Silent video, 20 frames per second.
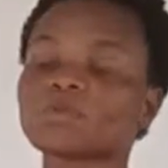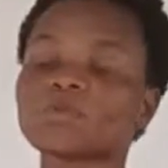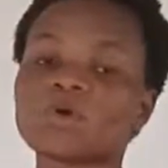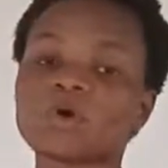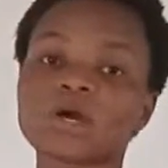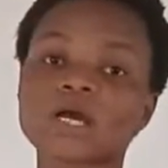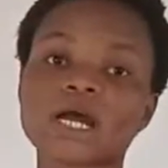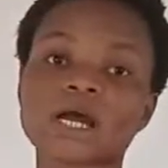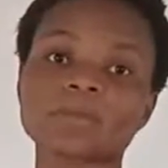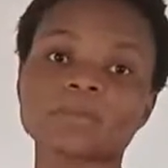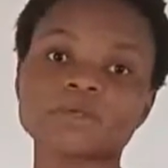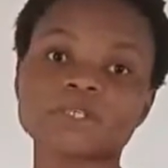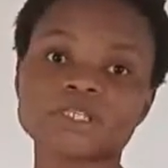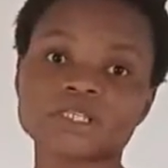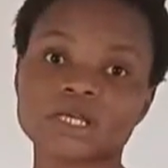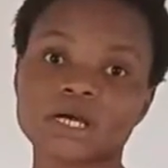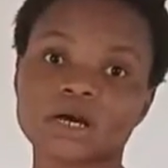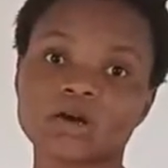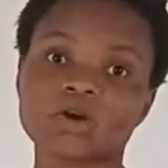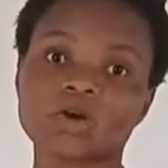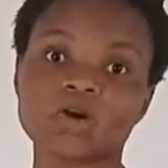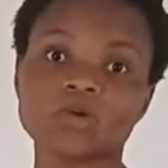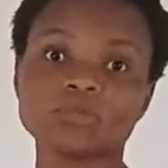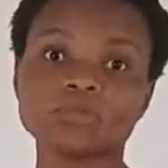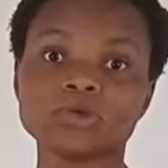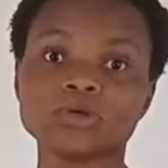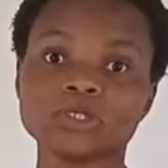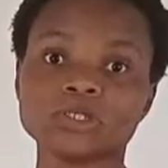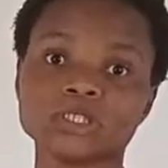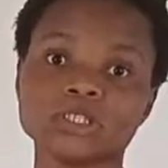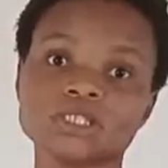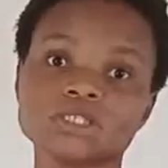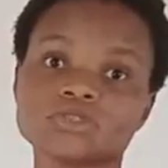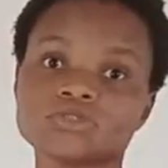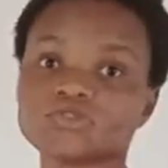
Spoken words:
more capital or money to the